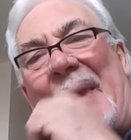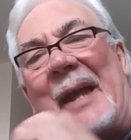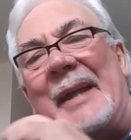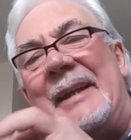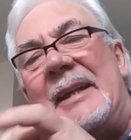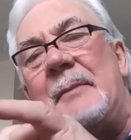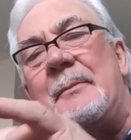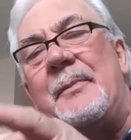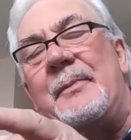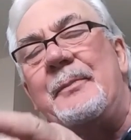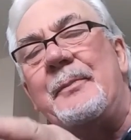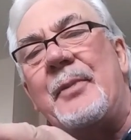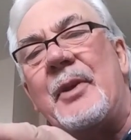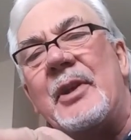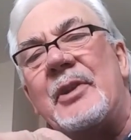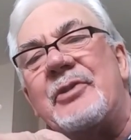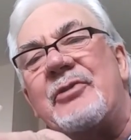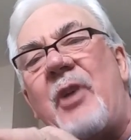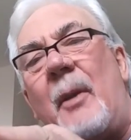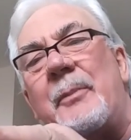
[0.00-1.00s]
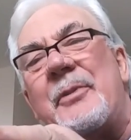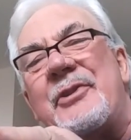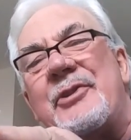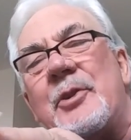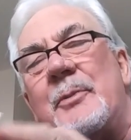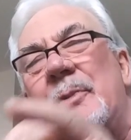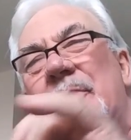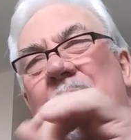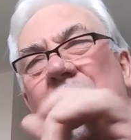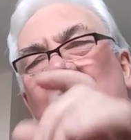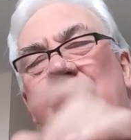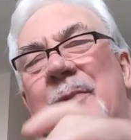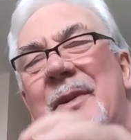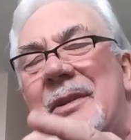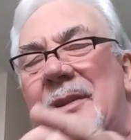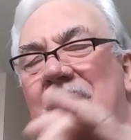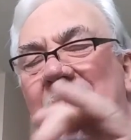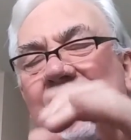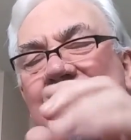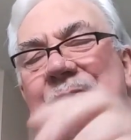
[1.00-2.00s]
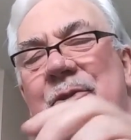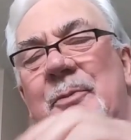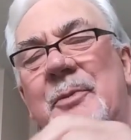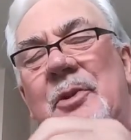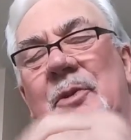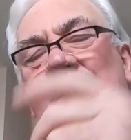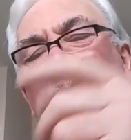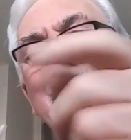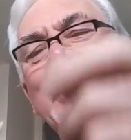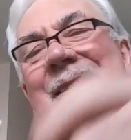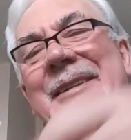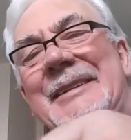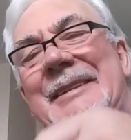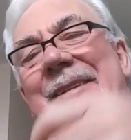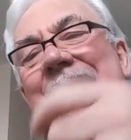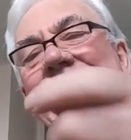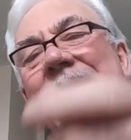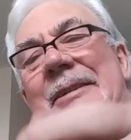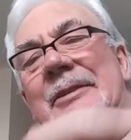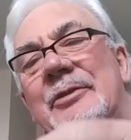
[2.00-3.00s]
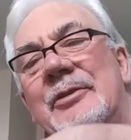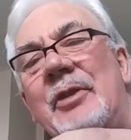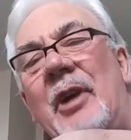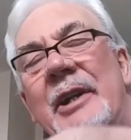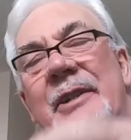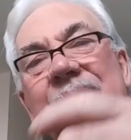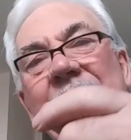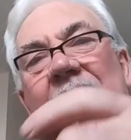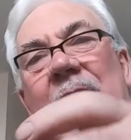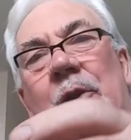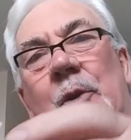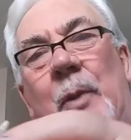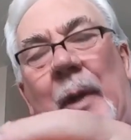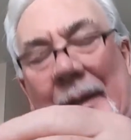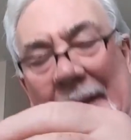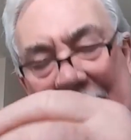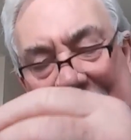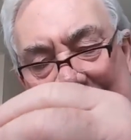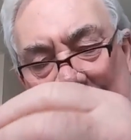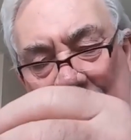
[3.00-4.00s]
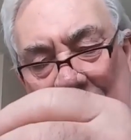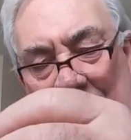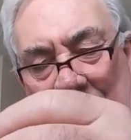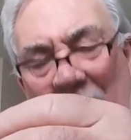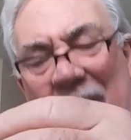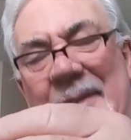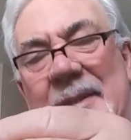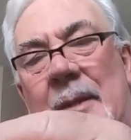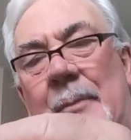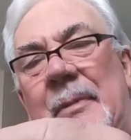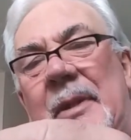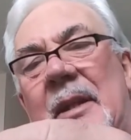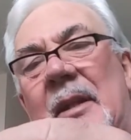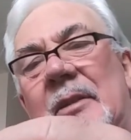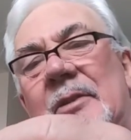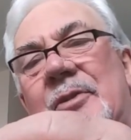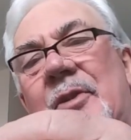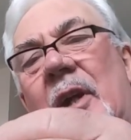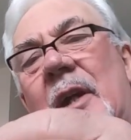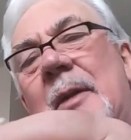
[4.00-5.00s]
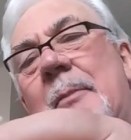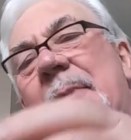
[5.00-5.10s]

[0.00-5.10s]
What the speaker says: I either put a drop of super glue, but of course super glue dries very quickly. So I want something that'll dry